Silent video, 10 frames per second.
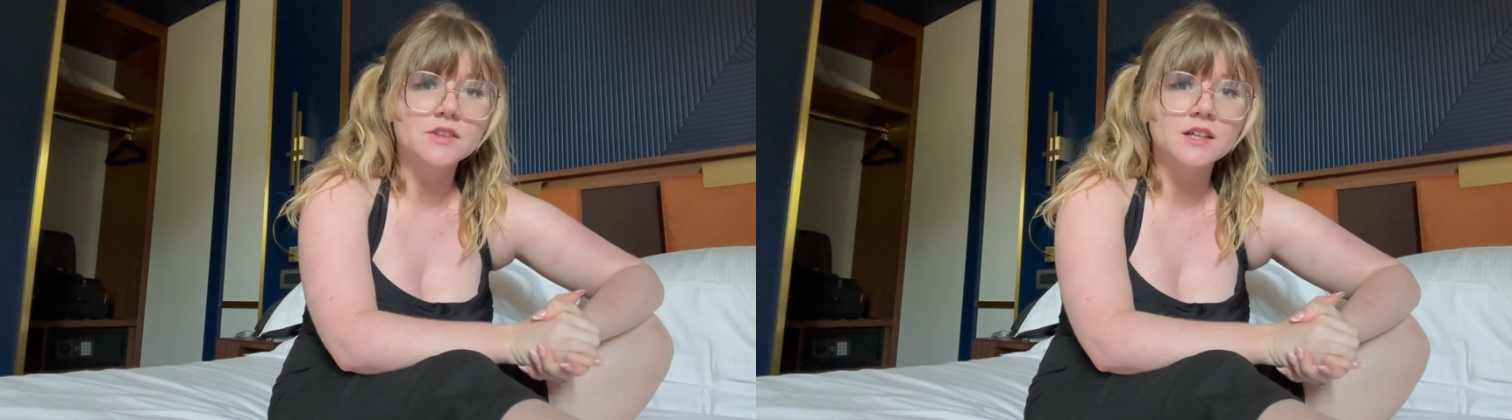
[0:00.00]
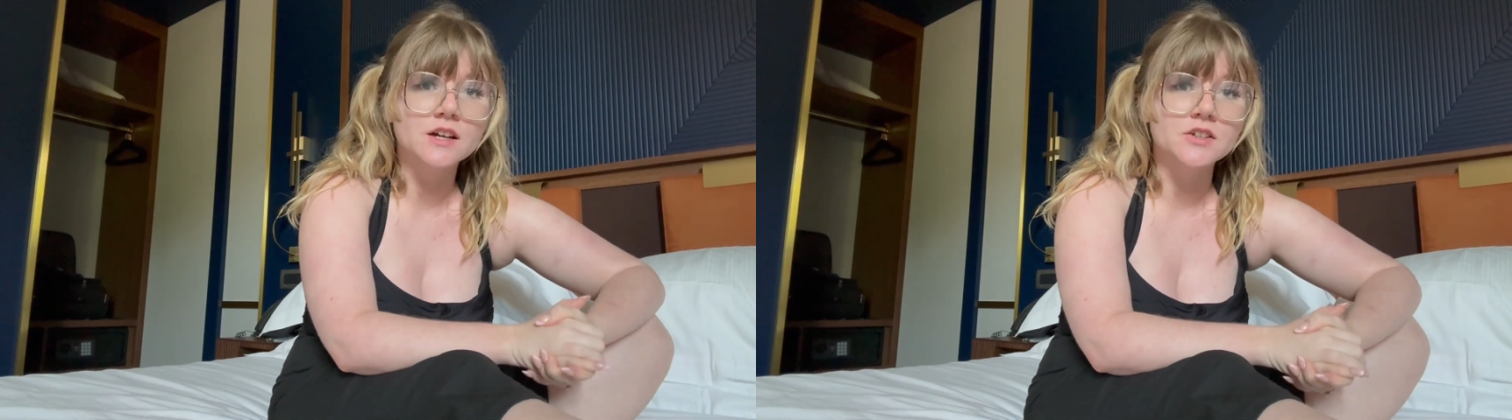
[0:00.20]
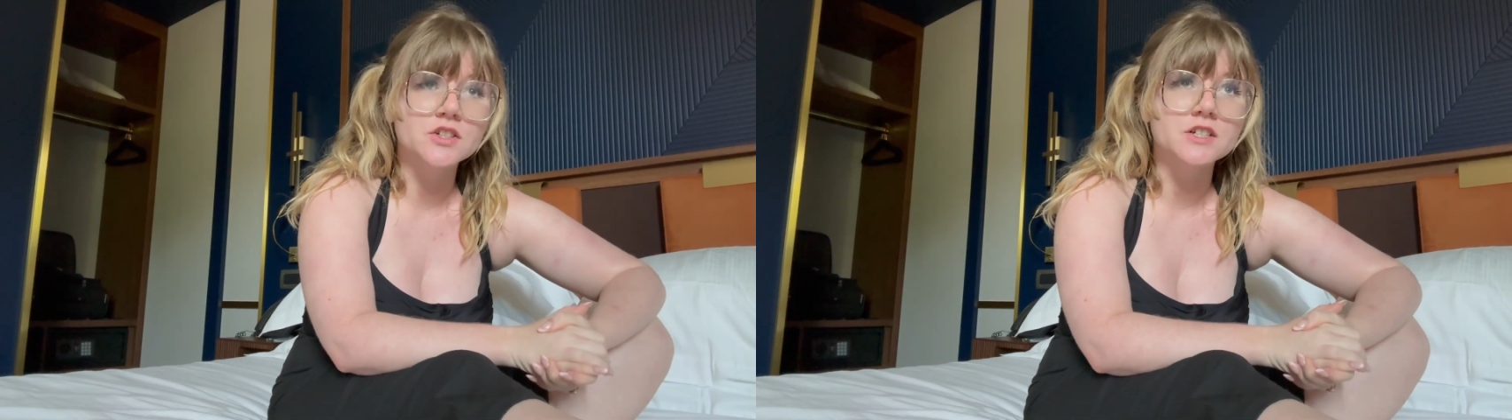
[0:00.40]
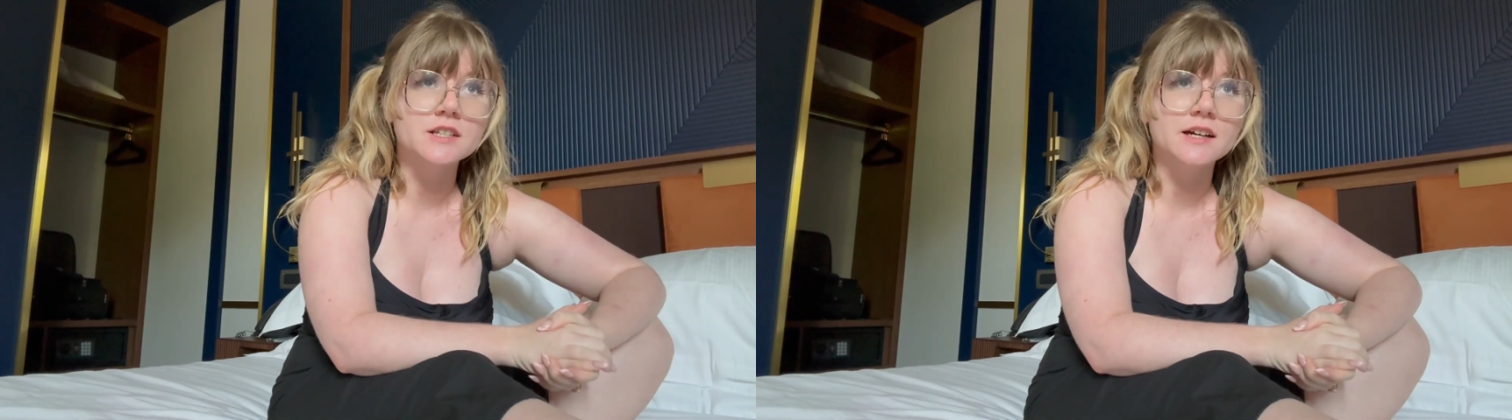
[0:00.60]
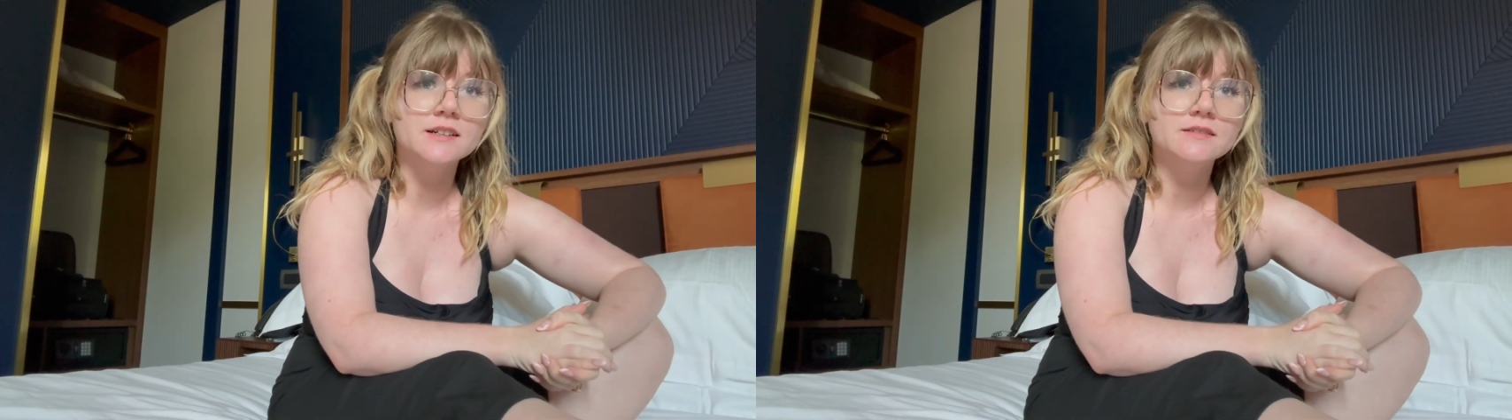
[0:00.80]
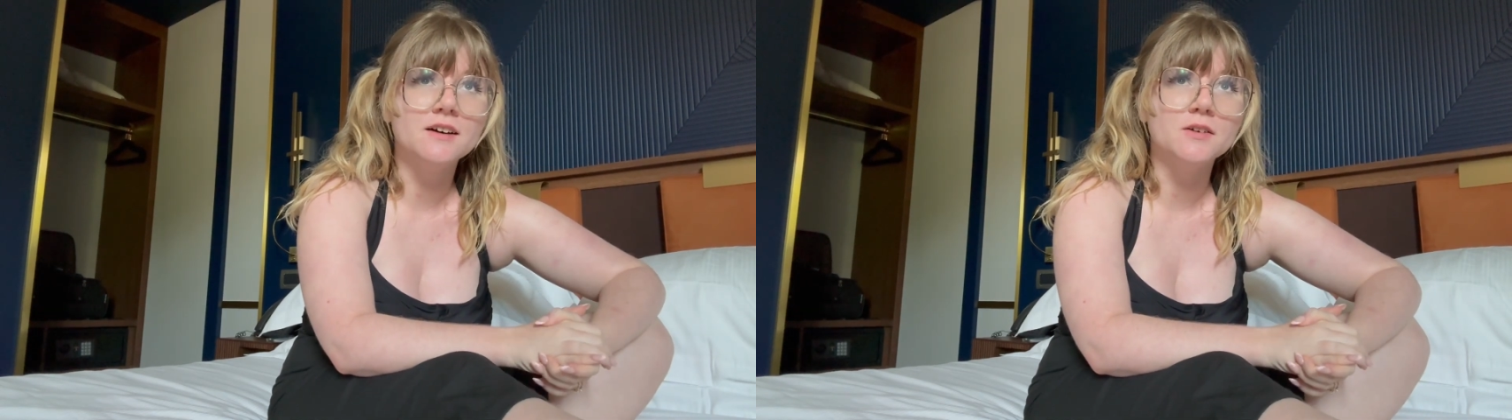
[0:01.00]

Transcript: in the countryside,